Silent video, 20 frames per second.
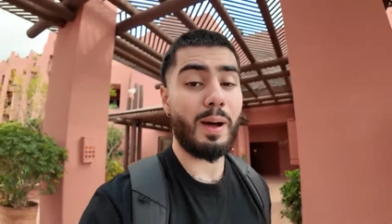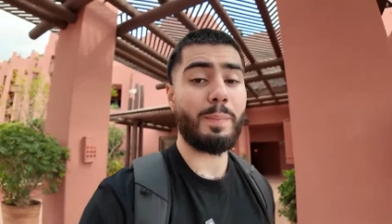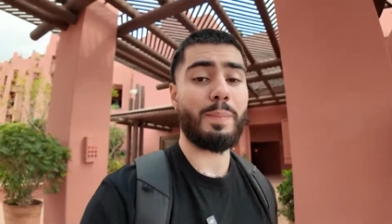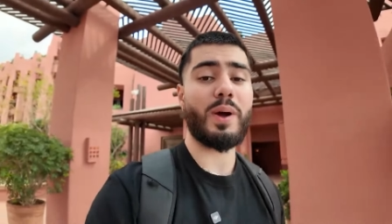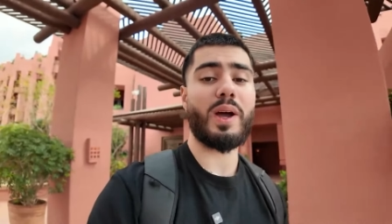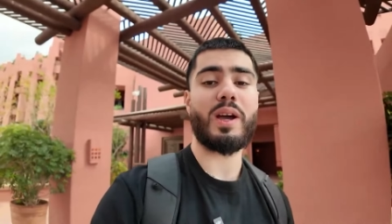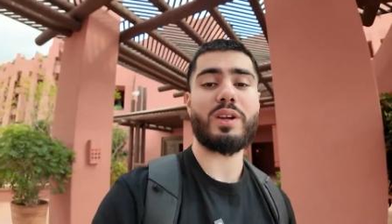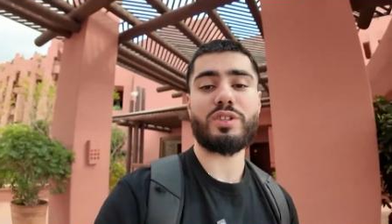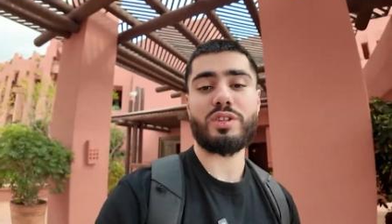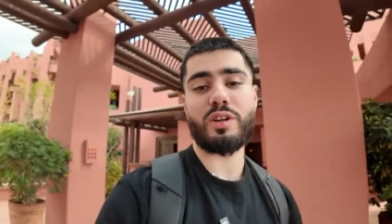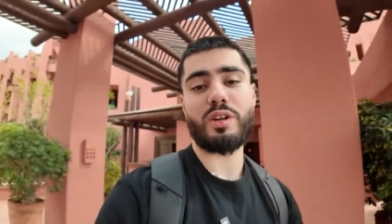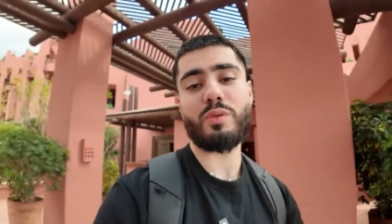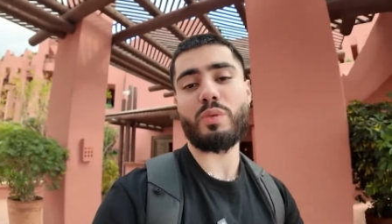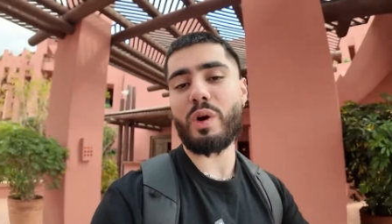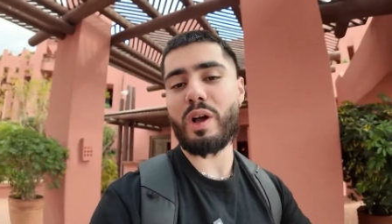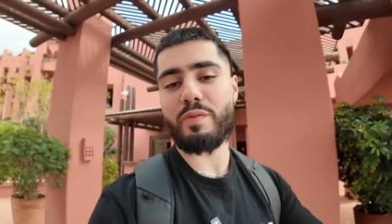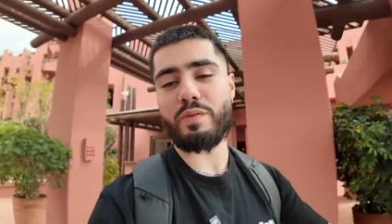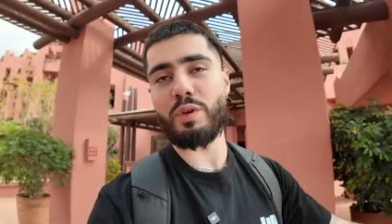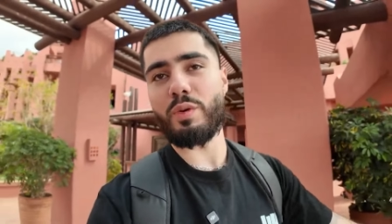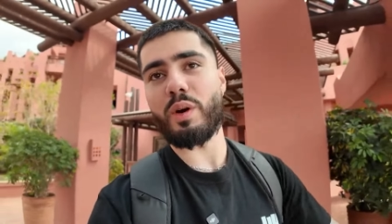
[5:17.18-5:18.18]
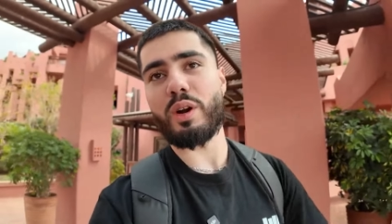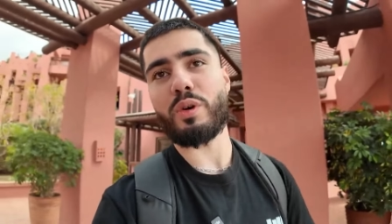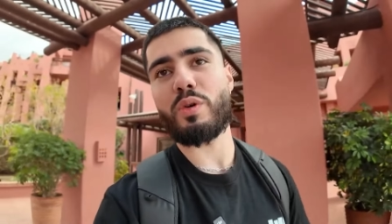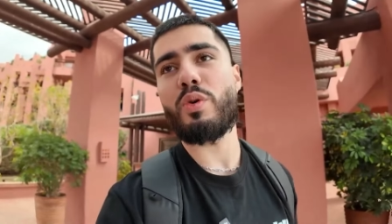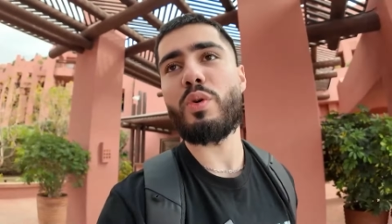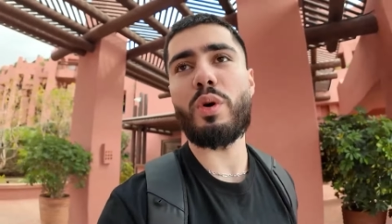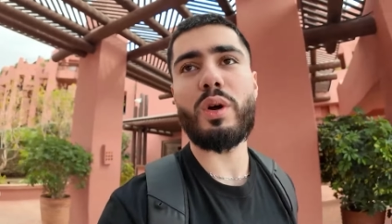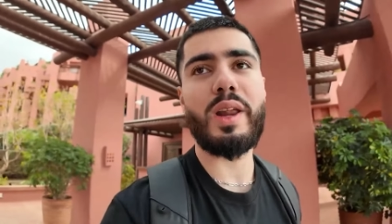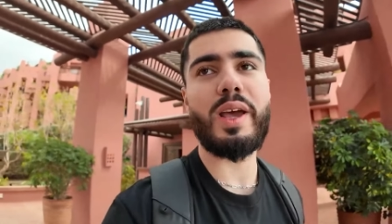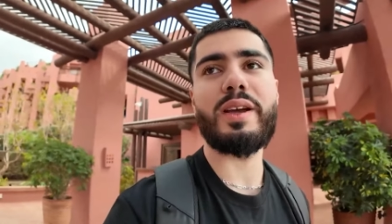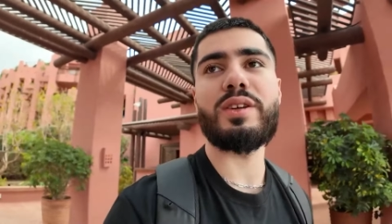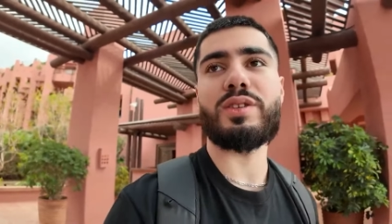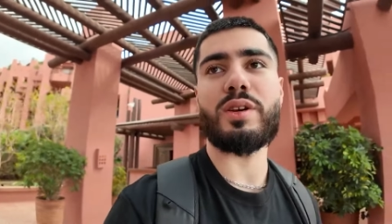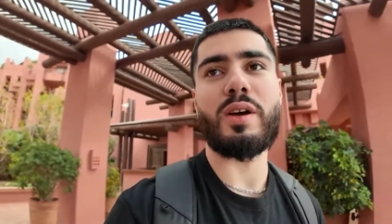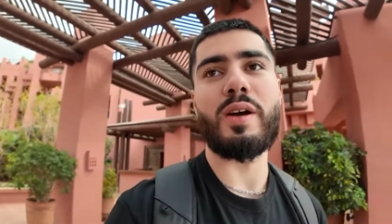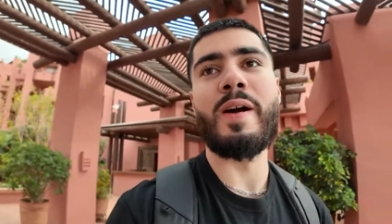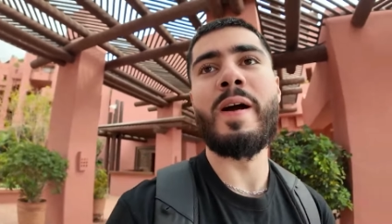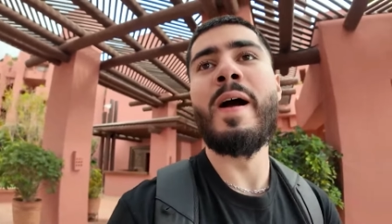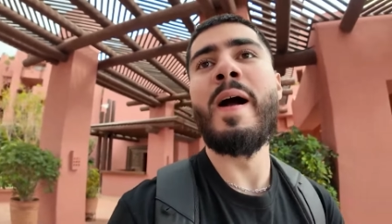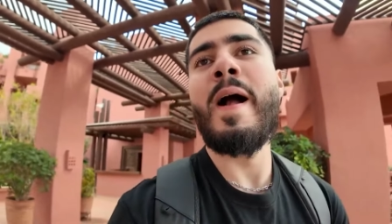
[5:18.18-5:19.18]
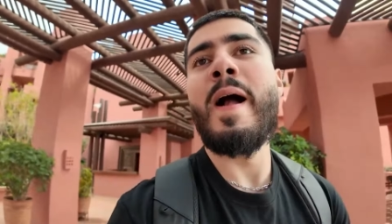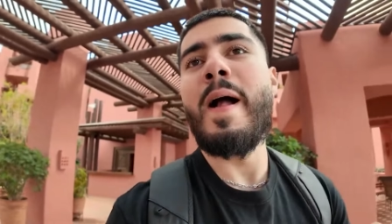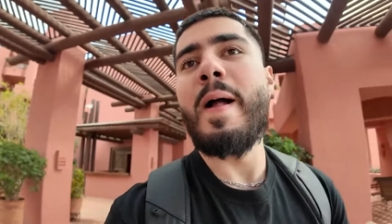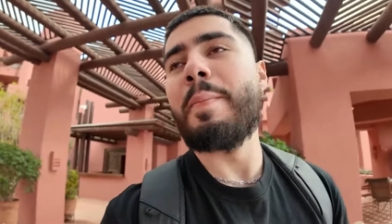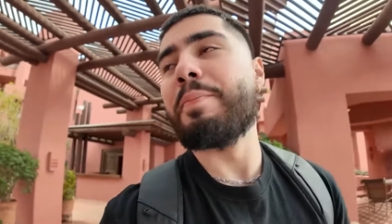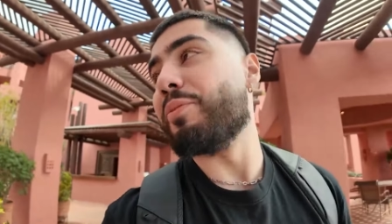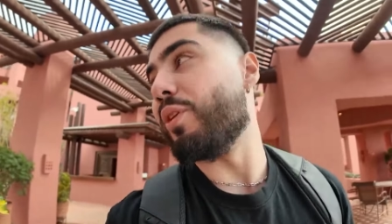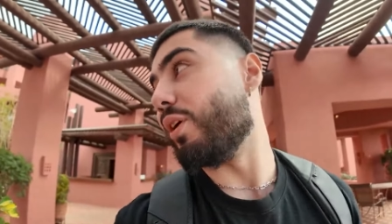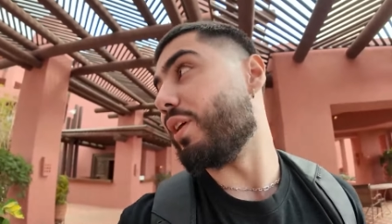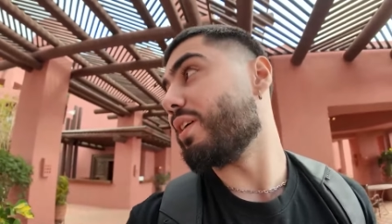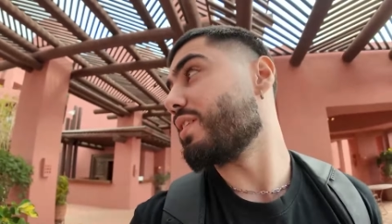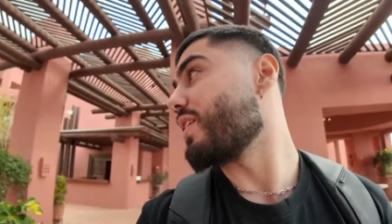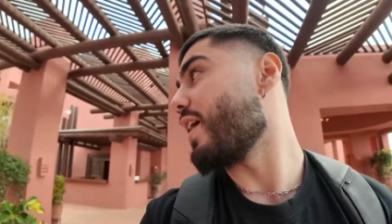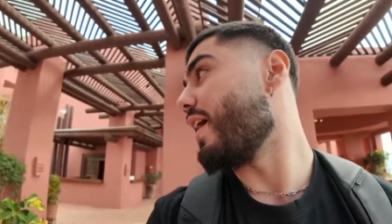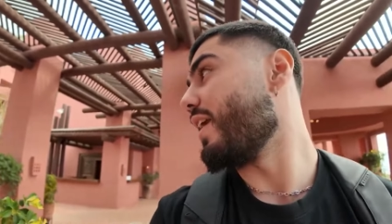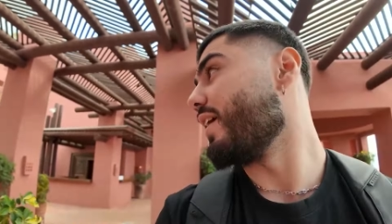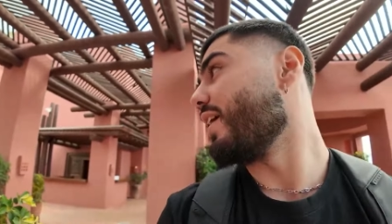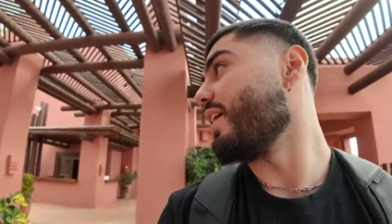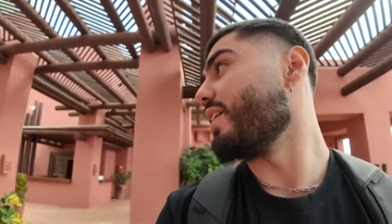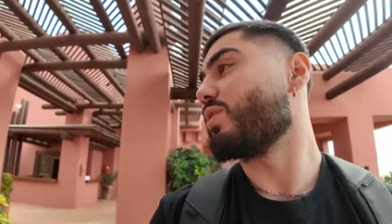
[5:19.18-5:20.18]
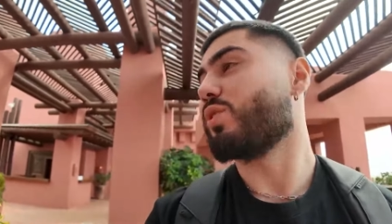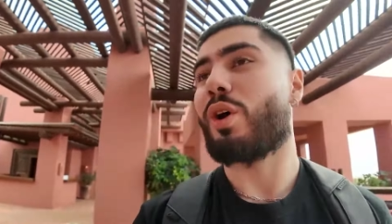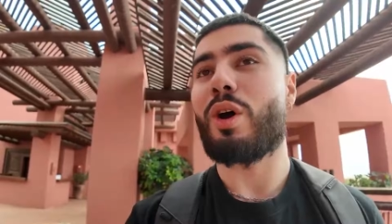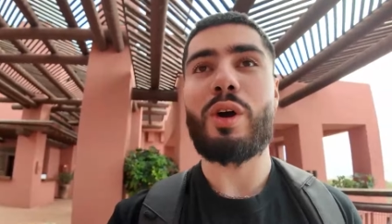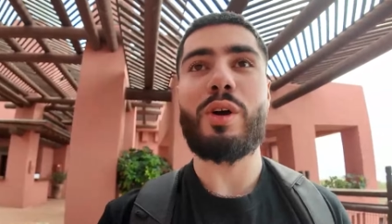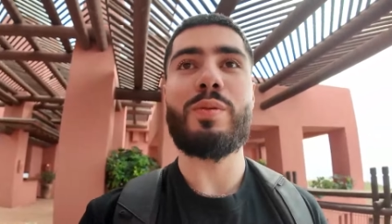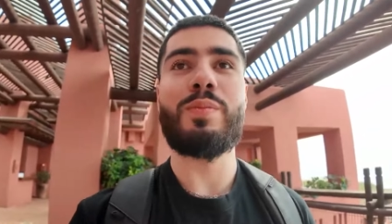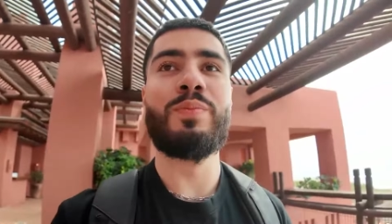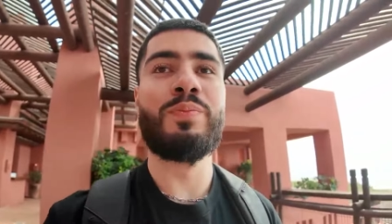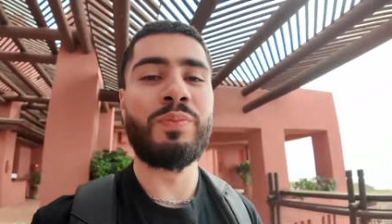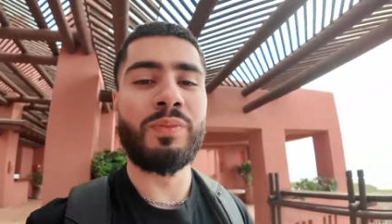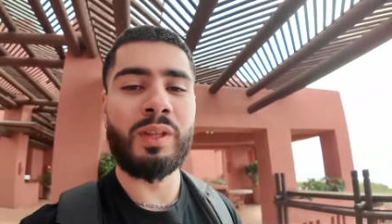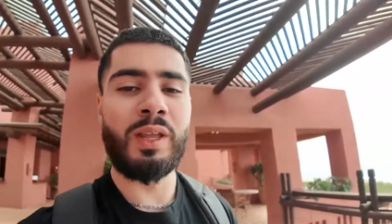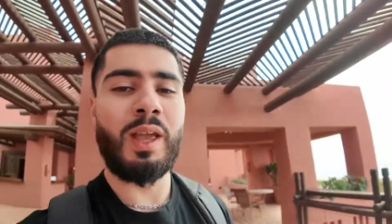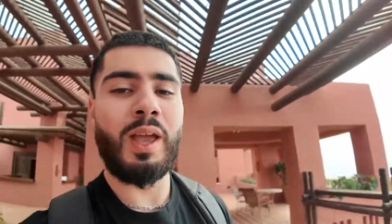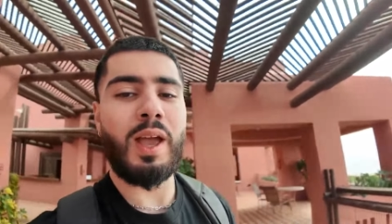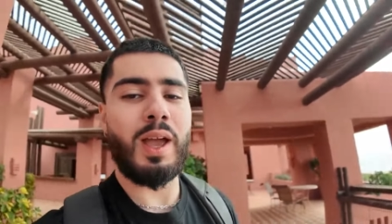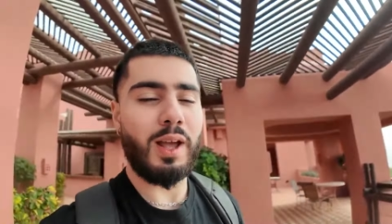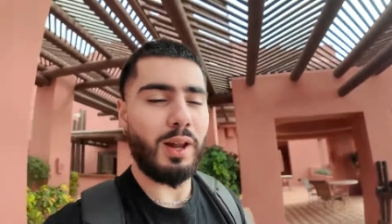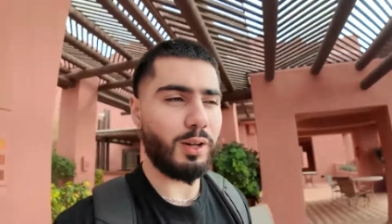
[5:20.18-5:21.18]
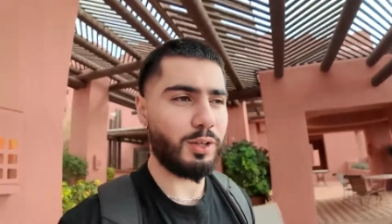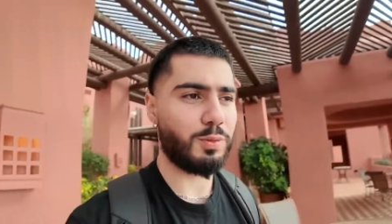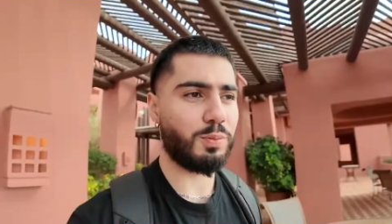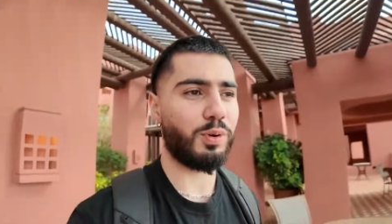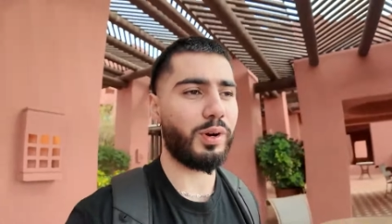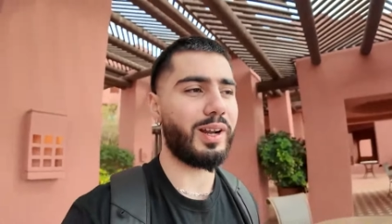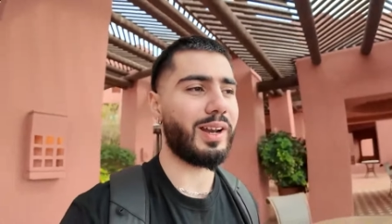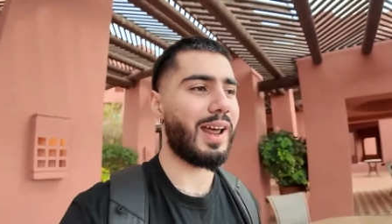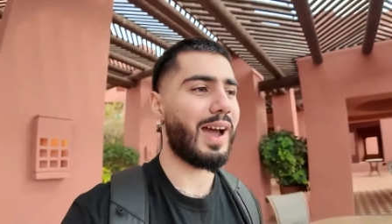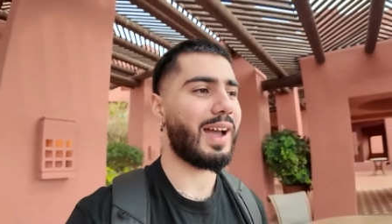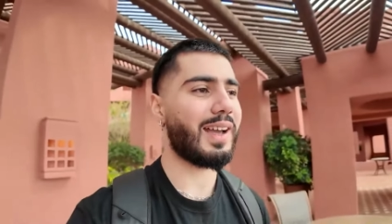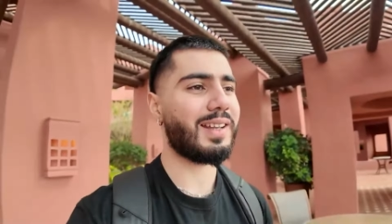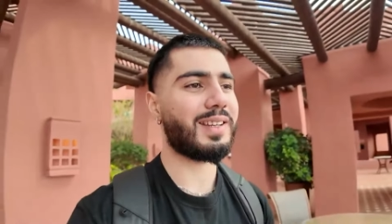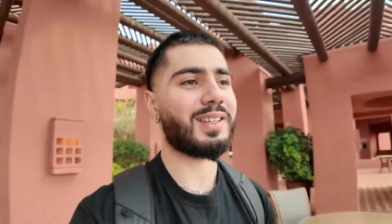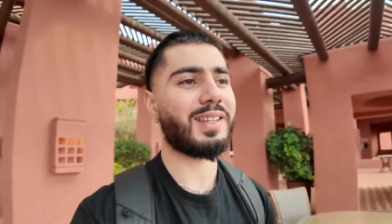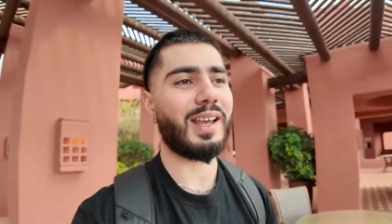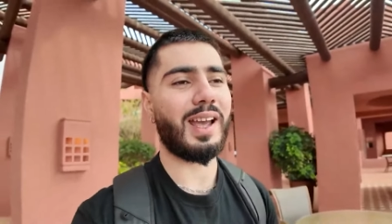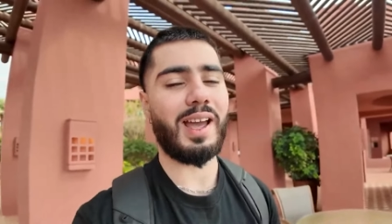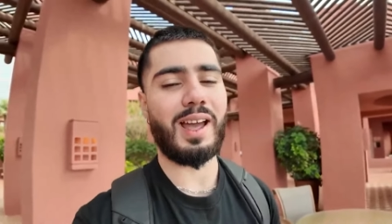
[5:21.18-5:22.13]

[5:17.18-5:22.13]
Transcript: I'm Persian, whatever you want to call it. So, you know, this kind of hits home, looks pretty nice.